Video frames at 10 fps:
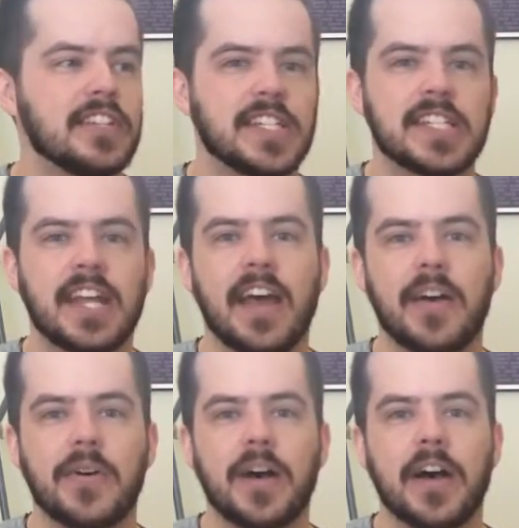years
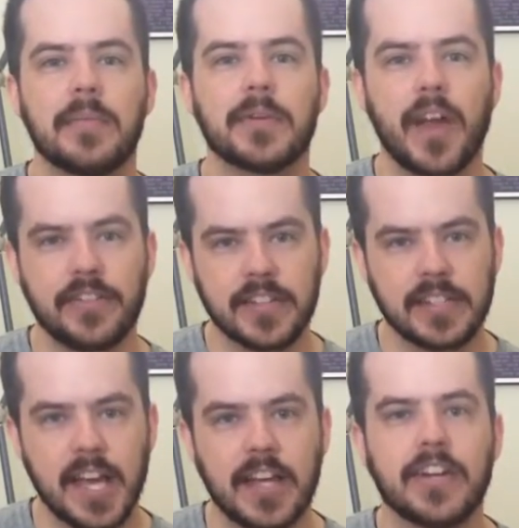now. I'm a graphic
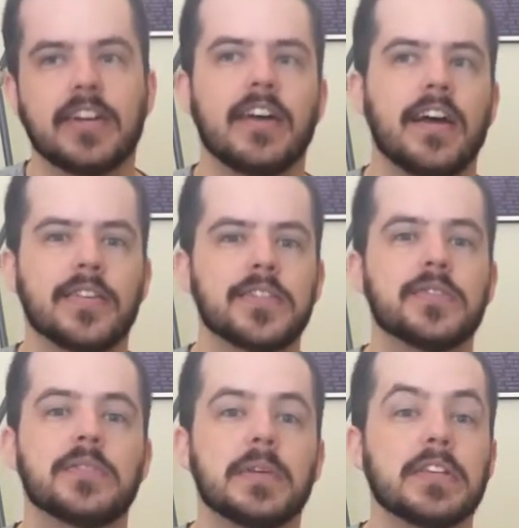designer. I also
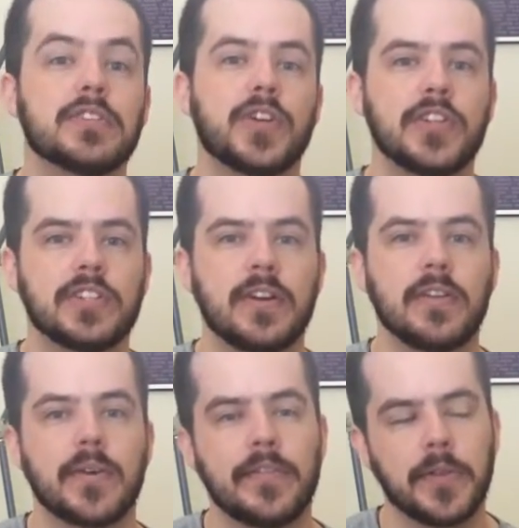do some illustration,
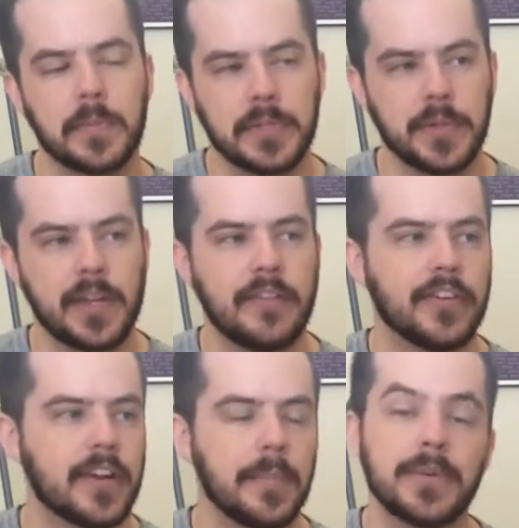although I've only been doing that
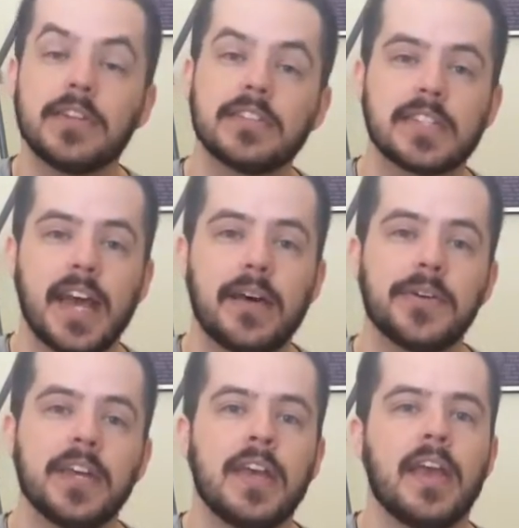for a couple years
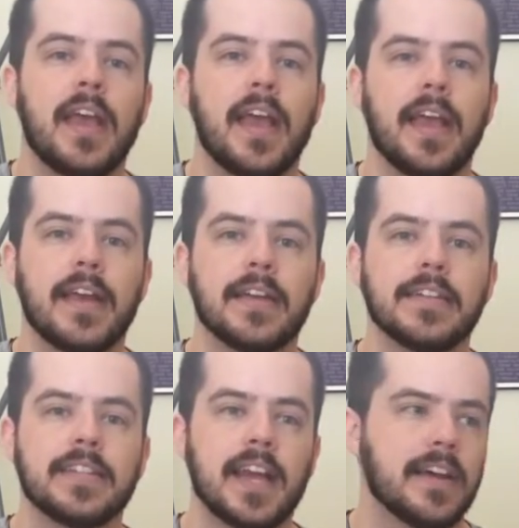now.
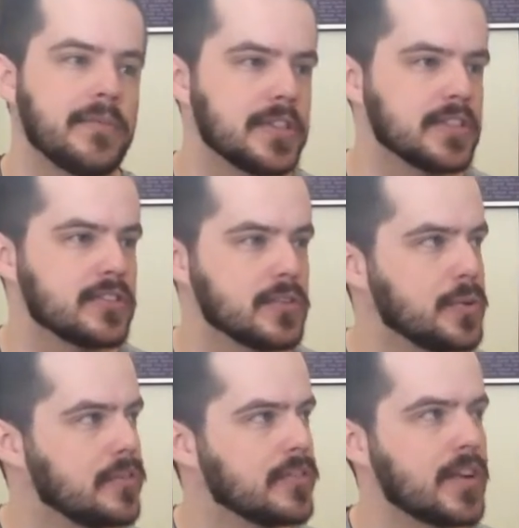And yeah, I went to
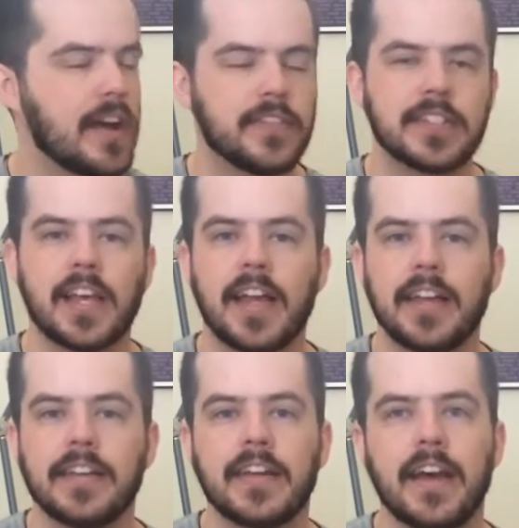school for graphic
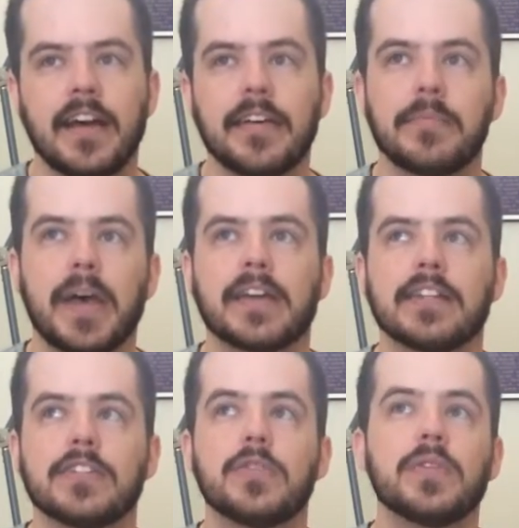design uh, back
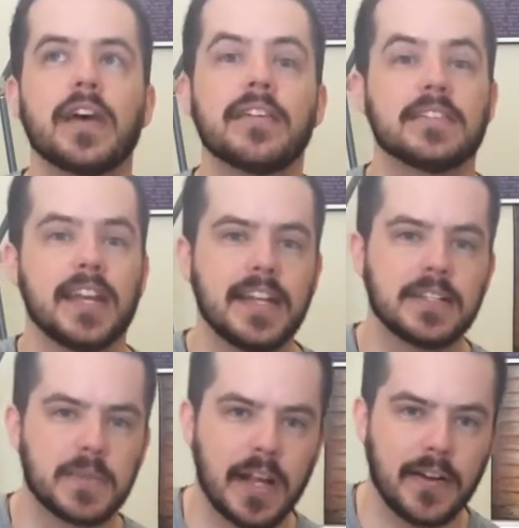in 2008
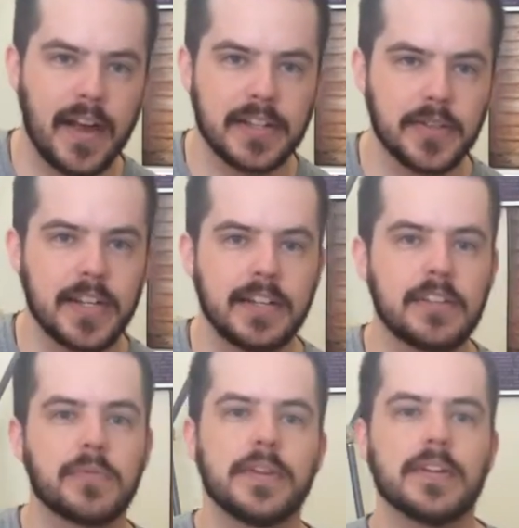is when I graduated, a
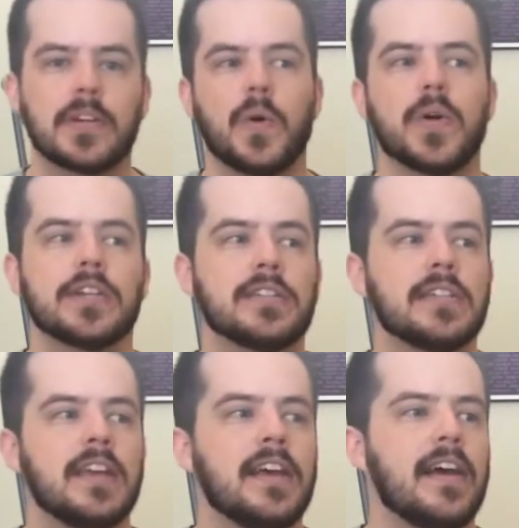three-year course.
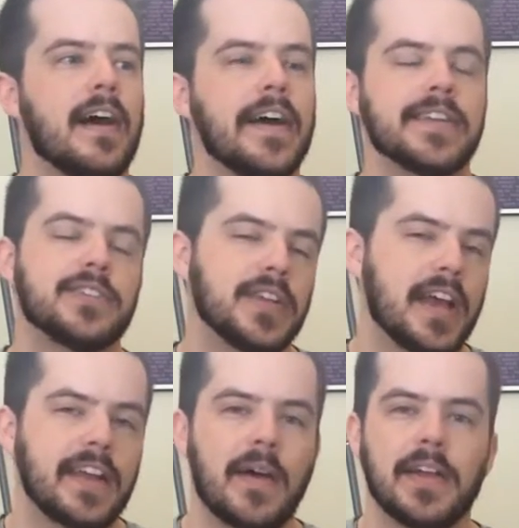Uh, so
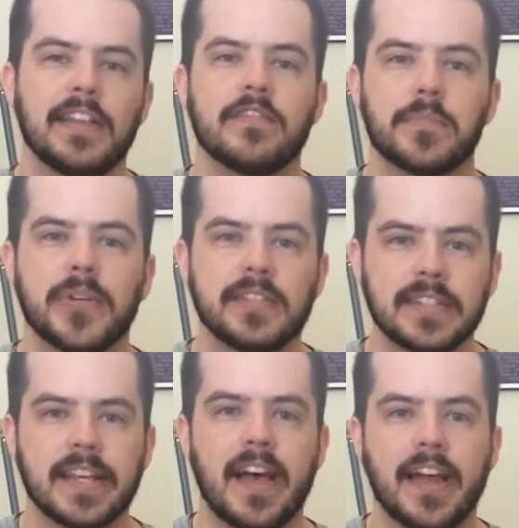yeah, now I live and breathe
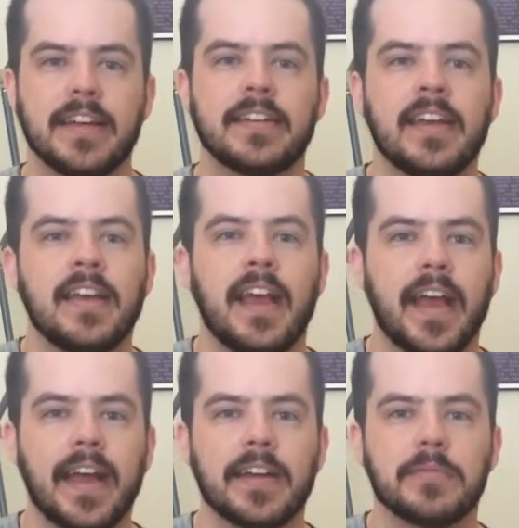design
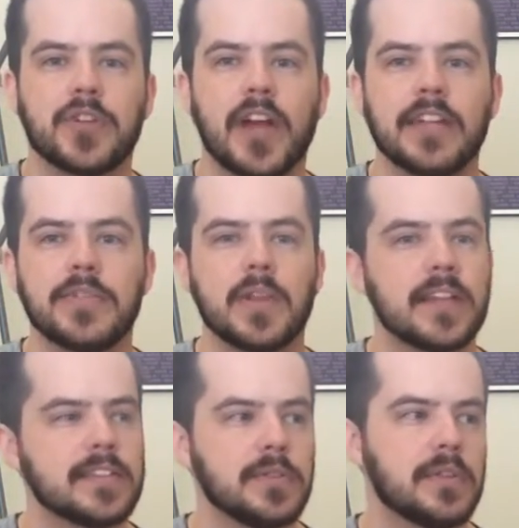and I'm trying to do
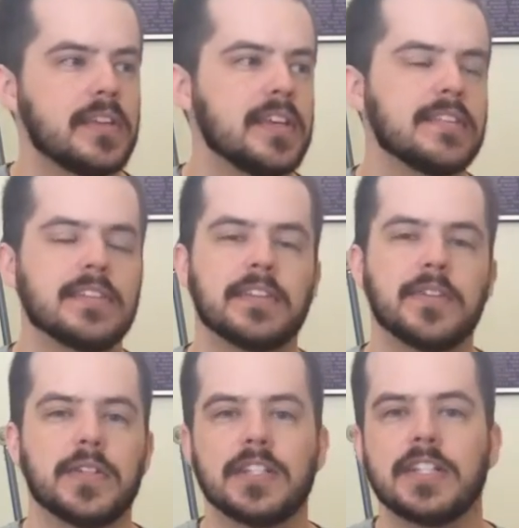lots of new things,
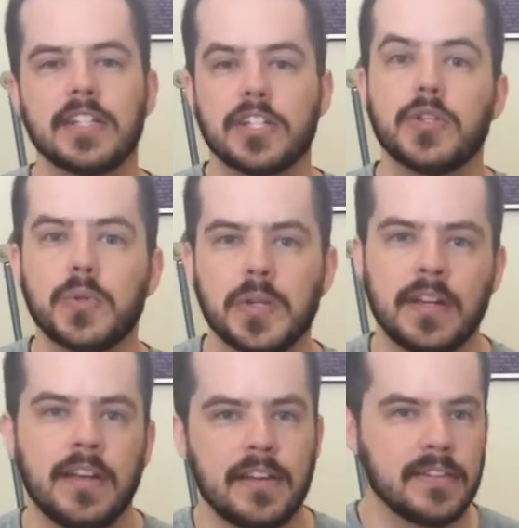including teach you.
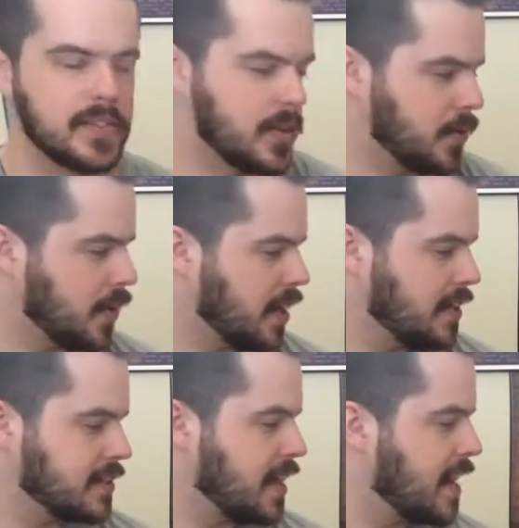So
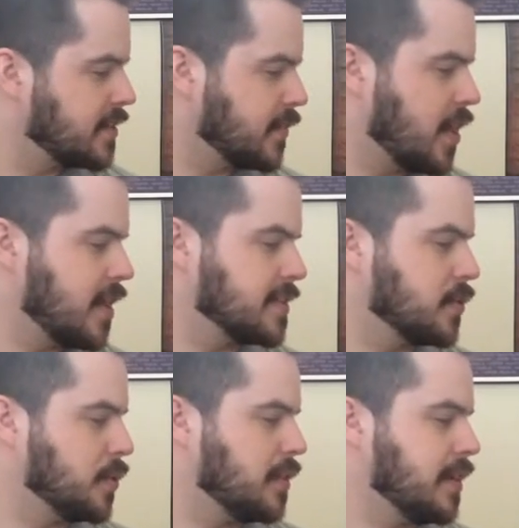in this class, I've got lots of
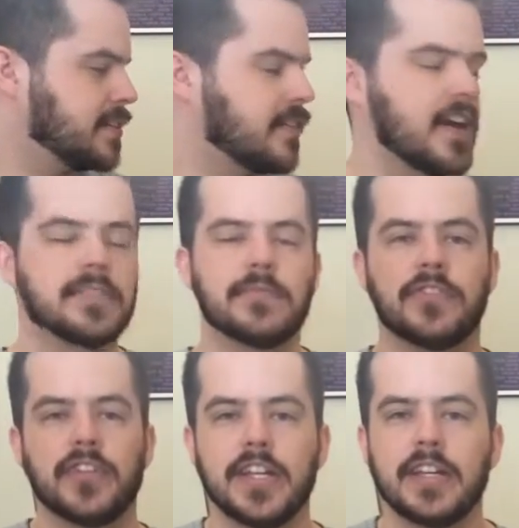cool things. I've got some
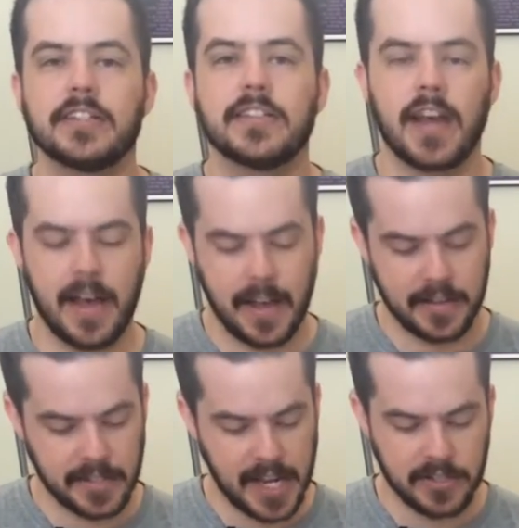free
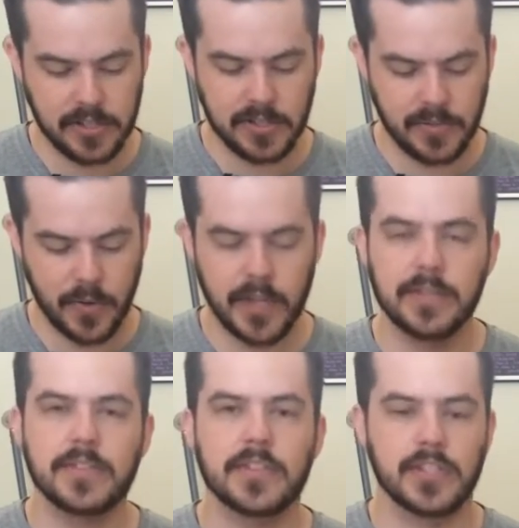uh, textures for
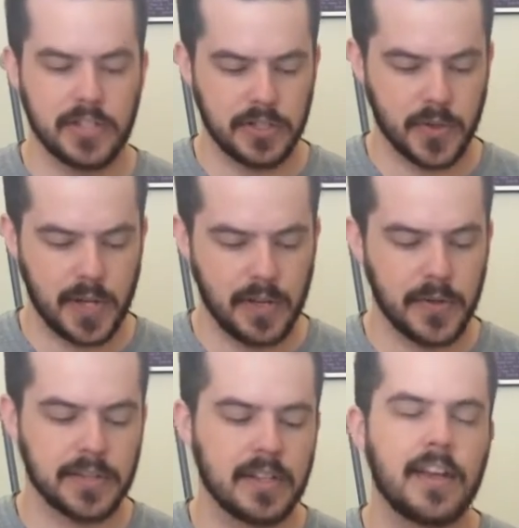you, so you should enjoy
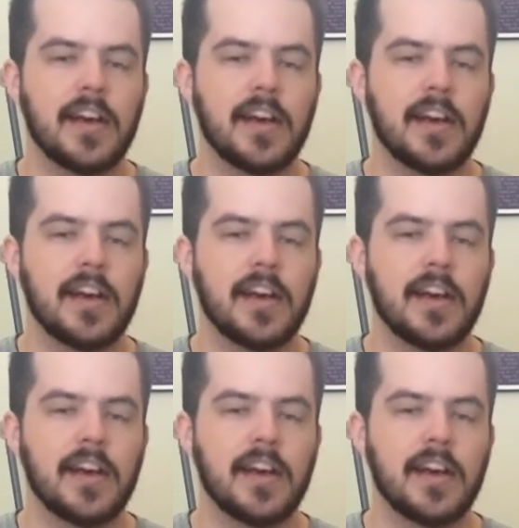those.